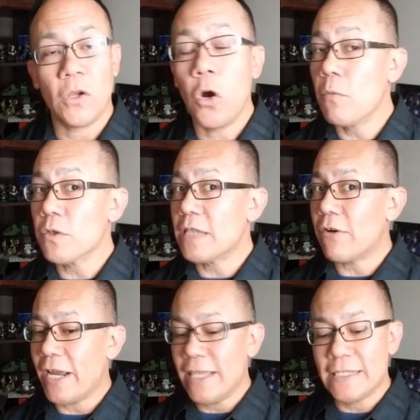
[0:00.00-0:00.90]
Almost
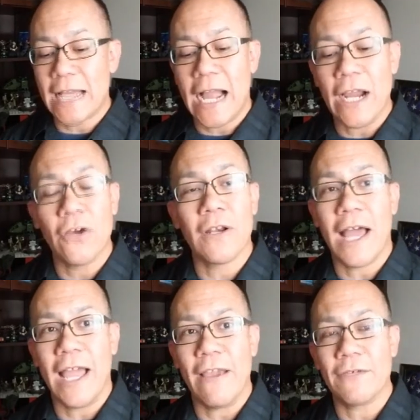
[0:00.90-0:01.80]
their entire
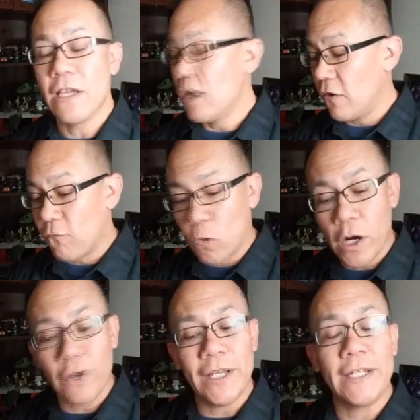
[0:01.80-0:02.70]
lives of
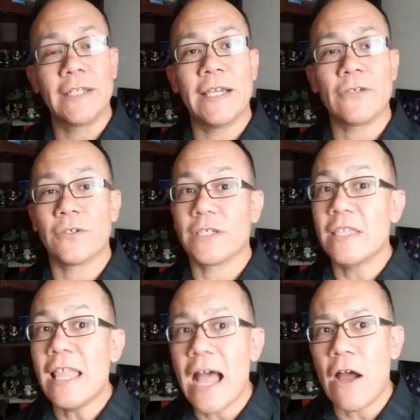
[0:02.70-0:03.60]
wandering in the deserts,
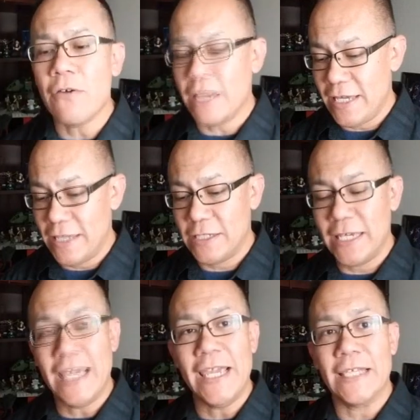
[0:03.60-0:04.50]
now they get
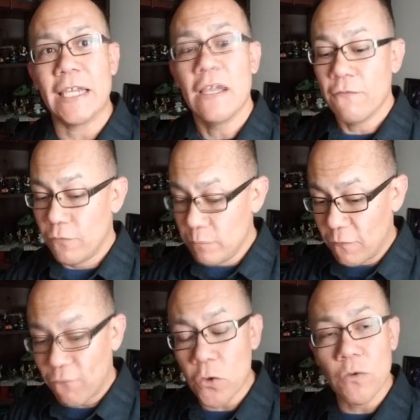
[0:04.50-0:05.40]
to eat from
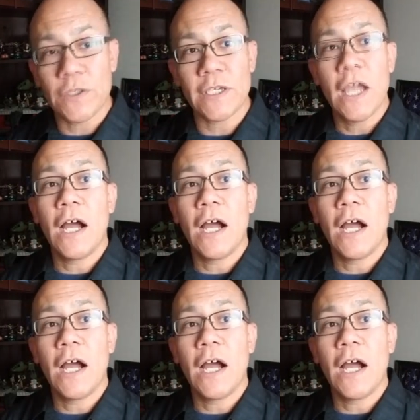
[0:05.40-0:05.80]
the fruits